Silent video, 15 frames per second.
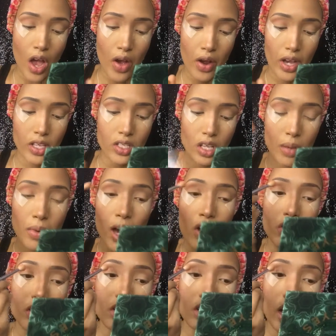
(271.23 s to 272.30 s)
Alright, so I'm
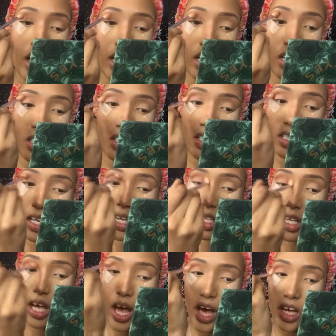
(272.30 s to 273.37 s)
not going to say it
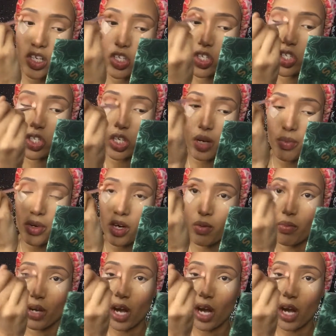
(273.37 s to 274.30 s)
necessarily has shimmer,